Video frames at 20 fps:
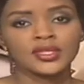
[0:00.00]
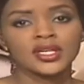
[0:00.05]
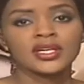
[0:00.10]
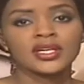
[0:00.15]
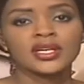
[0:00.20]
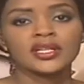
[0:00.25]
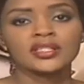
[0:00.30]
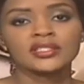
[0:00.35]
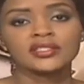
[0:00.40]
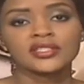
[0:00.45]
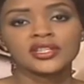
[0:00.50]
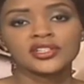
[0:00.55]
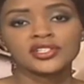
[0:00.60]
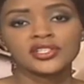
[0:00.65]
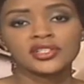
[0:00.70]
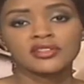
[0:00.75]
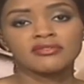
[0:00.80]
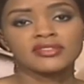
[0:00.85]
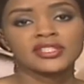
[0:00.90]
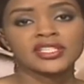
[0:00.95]
And a
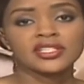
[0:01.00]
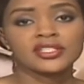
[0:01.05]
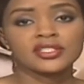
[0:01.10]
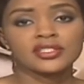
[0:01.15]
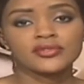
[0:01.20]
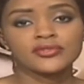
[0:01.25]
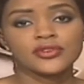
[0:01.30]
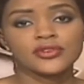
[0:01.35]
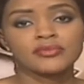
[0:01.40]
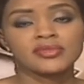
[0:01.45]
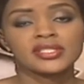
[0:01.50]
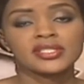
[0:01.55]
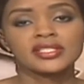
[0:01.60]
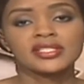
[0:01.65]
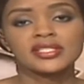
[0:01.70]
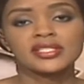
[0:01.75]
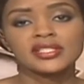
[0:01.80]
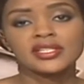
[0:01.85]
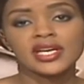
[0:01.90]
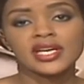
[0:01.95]
section of leaders from
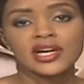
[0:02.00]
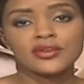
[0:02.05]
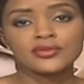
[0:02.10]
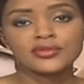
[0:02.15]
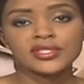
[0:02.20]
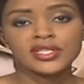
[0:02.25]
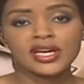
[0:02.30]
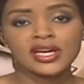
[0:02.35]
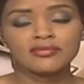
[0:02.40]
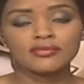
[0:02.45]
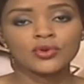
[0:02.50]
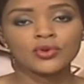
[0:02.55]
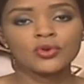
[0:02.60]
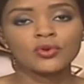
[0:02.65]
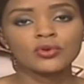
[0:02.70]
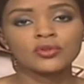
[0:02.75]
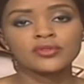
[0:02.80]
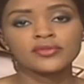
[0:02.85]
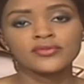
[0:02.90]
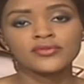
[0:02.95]
Kisii County have
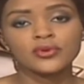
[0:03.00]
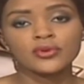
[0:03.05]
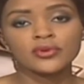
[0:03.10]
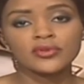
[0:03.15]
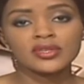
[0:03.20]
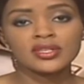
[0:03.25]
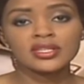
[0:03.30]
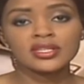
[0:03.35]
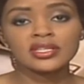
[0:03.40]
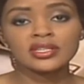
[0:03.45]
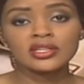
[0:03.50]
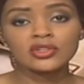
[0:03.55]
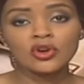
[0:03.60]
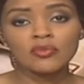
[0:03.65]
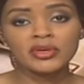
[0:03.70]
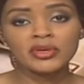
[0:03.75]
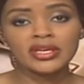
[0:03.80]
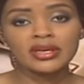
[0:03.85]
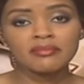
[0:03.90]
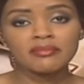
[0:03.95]
called for the
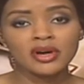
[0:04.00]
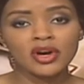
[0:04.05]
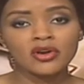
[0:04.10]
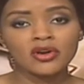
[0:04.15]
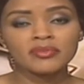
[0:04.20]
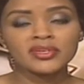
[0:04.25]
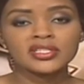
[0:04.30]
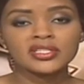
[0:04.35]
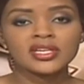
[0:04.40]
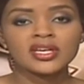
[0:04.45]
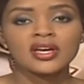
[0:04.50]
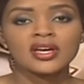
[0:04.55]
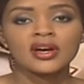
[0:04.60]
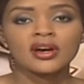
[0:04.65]
economic empowerment